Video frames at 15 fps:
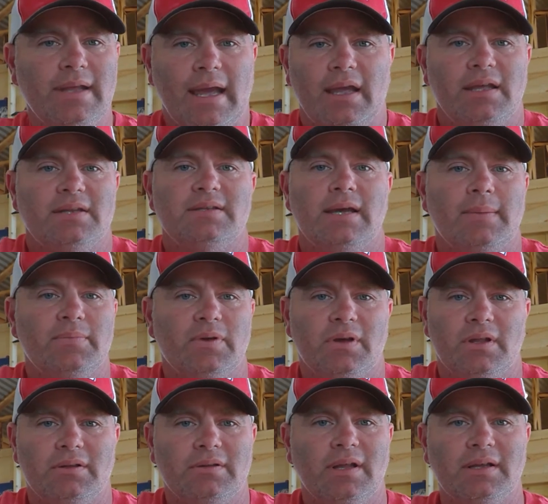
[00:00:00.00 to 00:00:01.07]
in depth
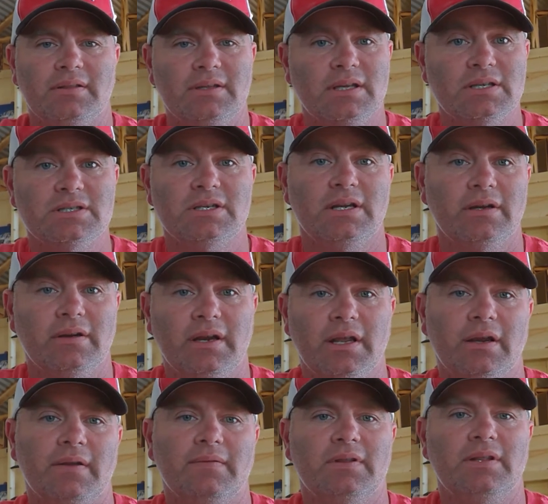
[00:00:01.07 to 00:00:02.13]
on like the engineering
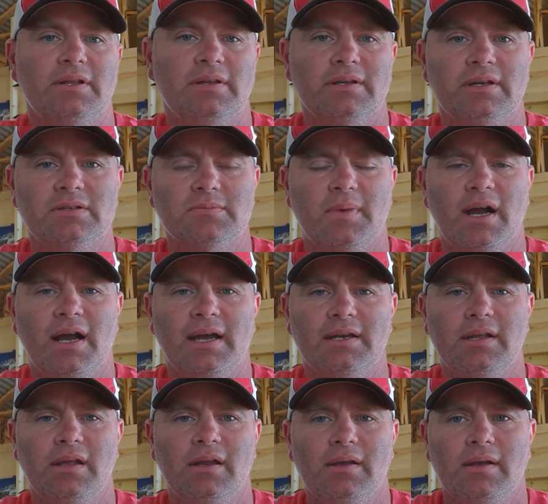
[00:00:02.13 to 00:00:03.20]
and everything that goes behind
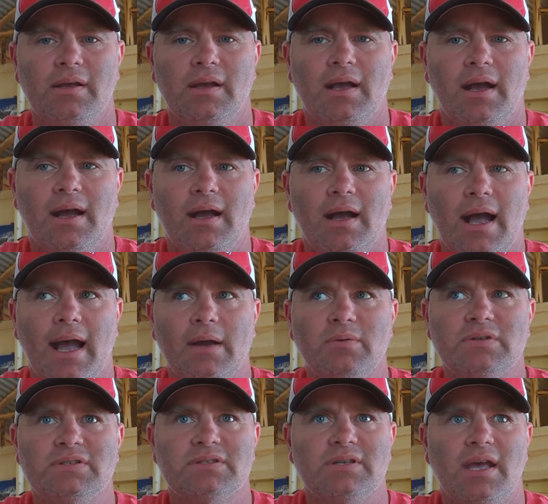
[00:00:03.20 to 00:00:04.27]
it. I
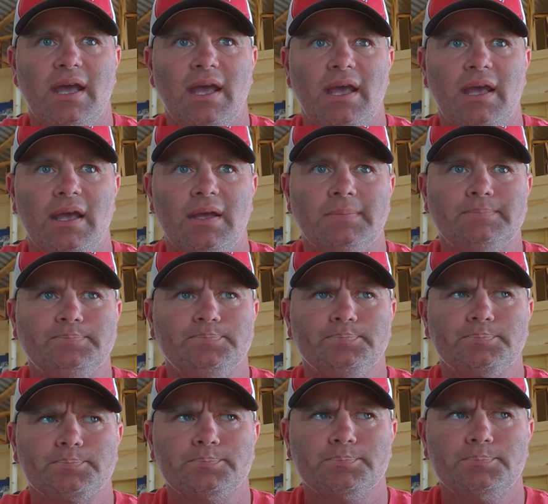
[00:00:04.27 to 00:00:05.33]
would say
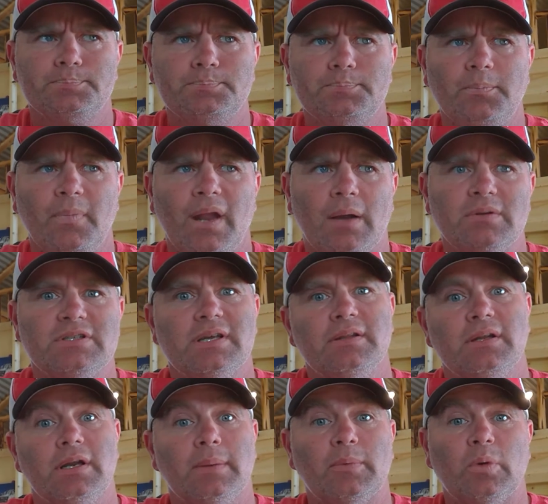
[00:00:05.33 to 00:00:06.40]
I would say the
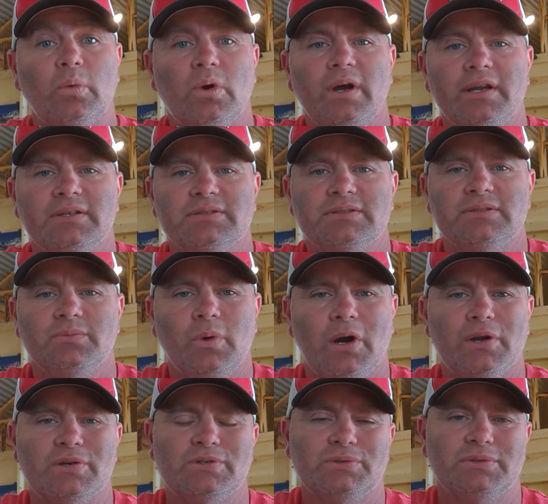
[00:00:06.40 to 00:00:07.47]
number one is
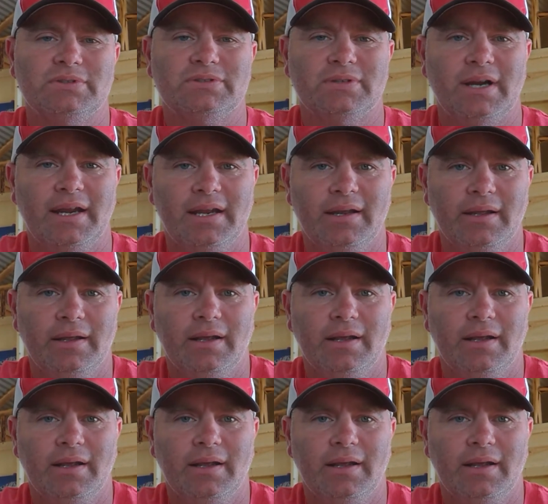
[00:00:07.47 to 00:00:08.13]
water source, right?